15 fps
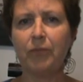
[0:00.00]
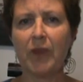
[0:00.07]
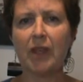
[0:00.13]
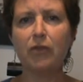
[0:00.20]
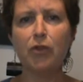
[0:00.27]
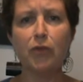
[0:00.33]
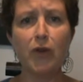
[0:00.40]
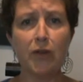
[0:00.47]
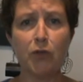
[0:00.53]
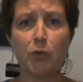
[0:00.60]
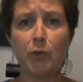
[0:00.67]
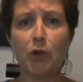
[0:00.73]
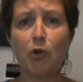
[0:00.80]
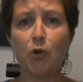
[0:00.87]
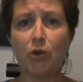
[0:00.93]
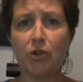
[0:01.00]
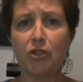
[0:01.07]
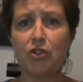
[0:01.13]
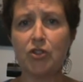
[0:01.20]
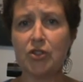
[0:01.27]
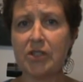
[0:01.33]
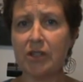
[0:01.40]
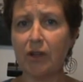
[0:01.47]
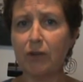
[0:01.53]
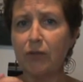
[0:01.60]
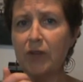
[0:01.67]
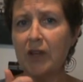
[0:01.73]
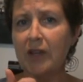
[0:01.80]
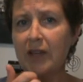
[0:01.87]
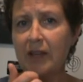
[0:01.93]
If you've ever recorded yourself
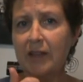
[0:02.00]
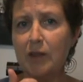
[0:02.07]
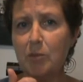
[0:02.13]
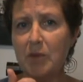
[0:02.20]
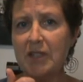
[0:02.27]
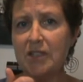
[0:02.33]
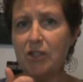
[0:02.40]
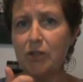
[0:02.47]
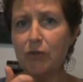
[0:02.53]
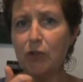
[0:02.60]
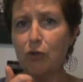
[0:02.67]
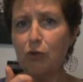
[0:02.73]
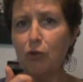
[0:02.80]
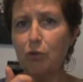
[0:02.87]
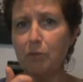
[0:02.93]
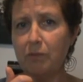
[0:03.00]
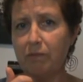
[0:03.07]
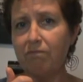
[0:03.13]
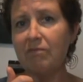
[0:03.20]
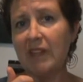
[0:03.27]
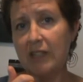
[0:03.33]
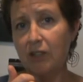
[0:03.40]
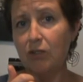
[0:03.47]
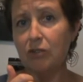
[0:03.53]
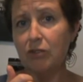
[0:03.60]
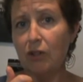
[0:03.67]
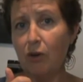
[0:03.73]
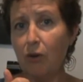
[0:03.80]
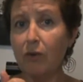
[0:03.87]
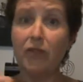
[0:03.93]
in the midst of a group, then you'll
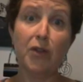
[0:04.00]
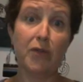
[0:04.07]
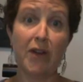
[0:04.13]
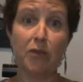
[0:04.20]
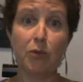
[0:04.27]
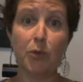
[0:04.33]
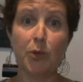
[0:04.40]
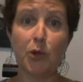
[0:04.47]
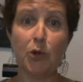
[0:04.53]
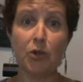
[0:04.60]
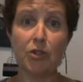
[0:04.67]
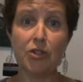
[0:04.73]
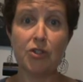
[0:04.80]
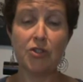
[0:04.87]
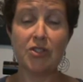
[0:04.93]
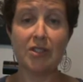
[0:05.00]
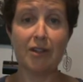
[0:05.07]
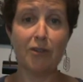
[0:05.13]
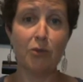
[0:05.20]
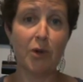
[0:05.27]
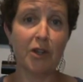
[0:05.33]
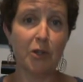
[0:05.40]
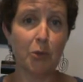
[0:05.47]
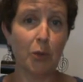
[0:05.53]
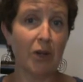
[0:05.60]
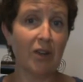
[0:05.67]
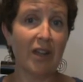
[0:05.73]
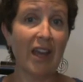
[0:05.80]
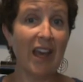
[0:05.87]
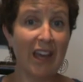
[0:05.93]
know. If you've ever recorded yourself while you're
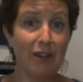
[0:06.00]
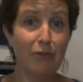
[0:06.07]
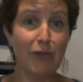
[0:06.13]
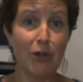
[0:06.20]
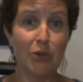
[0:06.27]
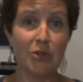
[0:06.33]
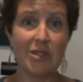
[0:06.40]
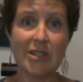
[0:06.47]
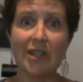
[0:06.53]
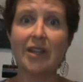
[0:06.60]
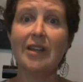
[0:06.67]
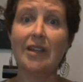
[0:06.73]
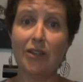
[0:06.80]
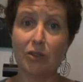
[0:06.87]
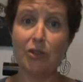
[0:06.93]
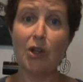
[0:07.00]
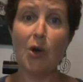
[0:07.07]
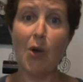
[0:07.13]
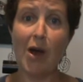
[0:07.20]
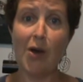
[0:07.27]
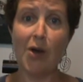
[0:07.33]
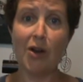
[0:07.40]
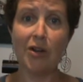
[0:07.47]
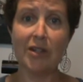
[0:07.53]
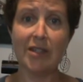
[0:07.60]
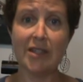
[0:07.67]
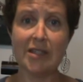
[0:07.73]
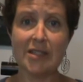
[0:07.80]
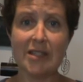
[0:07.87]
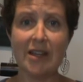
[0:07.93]
wearing headphones, you'll know how hard it
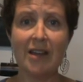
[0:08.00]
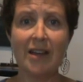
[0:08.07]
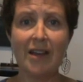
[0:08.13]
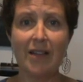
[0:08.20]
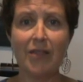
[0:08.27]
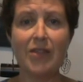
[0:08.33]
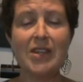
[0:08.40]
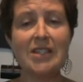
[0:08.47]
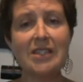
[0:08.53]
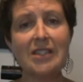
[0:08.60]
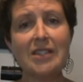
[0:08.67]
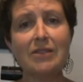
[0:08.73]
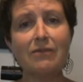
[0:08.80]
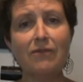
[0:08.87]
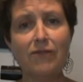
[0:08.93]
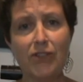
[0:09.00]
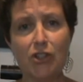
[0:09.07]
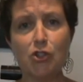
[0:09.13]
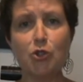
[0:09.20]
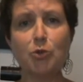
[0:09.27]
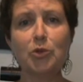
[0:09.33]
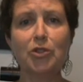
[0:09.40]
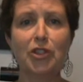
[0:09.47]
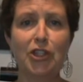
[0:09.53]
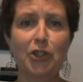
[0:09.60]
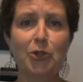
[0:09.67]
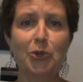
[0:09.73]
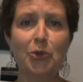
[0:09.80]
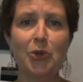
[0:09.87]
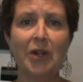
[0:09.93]
is. This is a visual
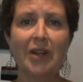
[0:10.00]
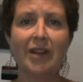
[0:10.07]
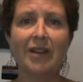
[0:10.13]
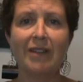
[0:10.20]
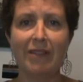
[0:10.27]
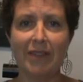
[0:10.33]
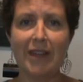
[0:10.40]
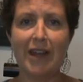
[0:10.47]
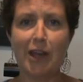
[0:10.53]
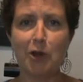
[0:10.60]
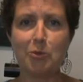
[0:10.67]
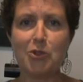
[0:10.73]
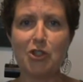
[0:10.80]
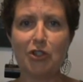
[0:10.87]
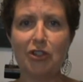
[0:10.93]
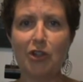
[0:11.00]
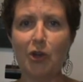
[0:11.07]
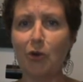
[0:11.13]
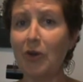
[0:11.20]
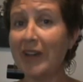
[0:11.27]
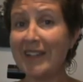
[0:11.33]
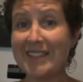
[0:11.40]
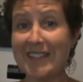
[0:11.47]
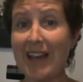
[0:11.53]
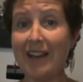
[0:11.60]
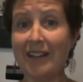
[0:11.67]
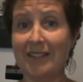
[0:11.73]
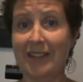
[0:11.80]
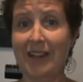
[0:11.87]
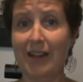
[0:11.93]
cue that helps you to know
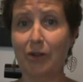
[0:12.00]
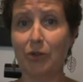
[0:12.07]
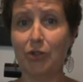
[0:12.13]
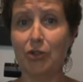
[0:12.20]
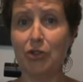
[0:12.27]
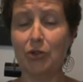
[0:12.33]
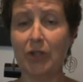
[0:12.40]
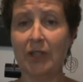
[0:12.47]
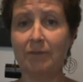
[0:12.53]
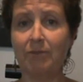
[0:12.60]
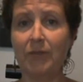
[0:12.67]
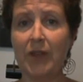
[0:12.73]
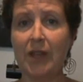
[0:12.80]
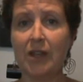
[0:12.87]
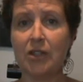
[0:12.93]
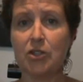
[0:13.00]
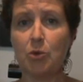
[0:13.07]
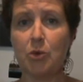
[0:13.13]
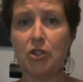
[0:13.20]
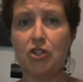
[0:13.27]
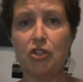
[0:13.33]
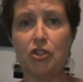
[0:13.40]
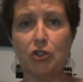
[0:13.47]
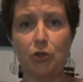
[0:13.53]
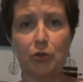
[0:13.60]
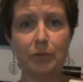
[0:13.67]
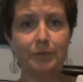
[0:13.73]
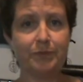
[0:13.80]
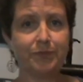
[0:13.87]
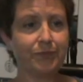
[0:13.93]
exactly how you're doing. So what you do